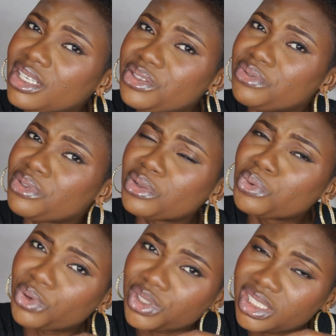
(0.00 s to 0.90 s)
years you've
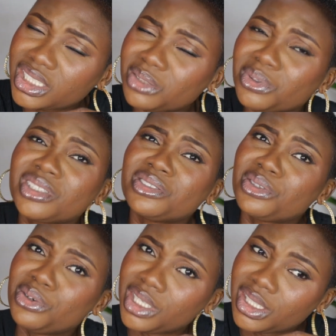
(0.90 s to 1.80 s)
not washed it? What is
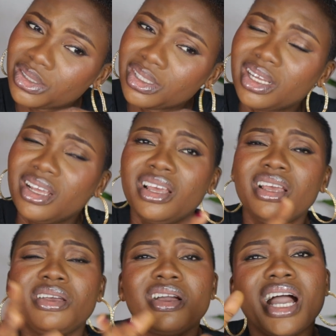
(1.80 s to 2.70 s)
going on?
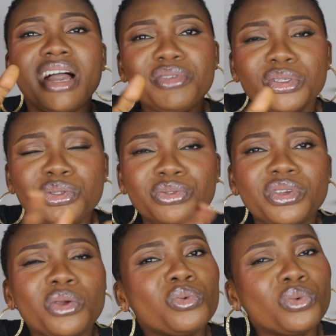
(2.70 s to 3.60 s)
Have your
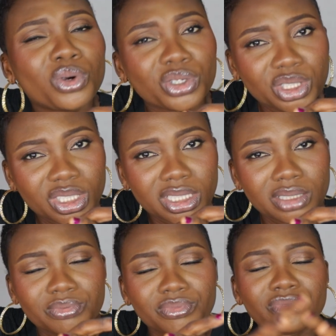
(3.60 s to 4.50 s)
duvet
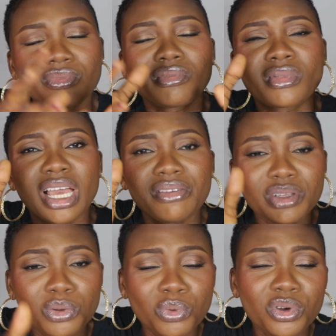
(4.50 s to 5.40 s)
washed. Have
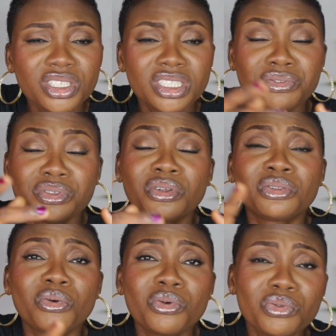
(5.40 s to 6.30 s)
it washed. If you
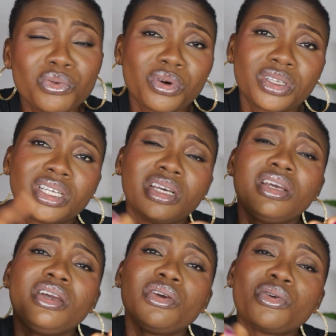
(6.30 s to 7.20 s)
don't own one,
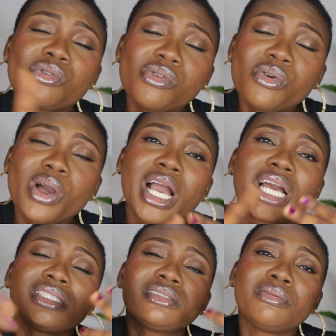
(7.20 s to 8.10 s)
go
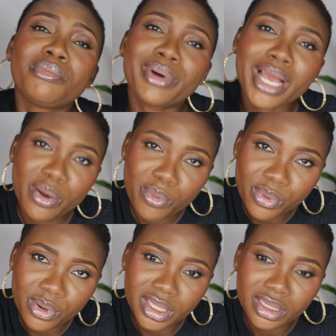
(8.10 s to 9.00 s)
and buy
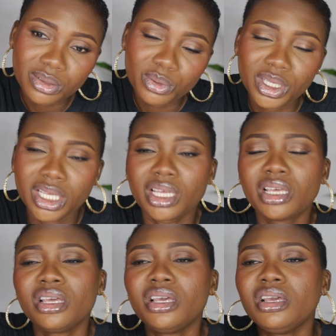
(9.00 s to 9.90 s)
one.
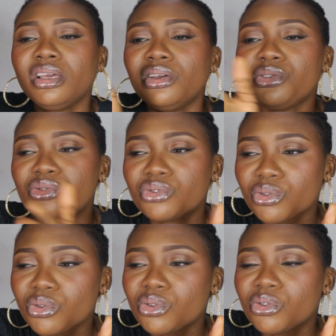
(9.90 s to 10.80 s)
Okay,
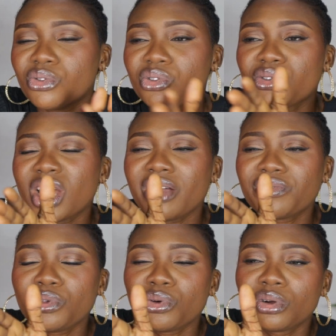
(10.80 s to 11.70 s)
so you
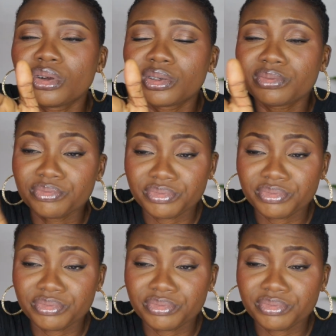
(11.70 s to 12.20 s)
have your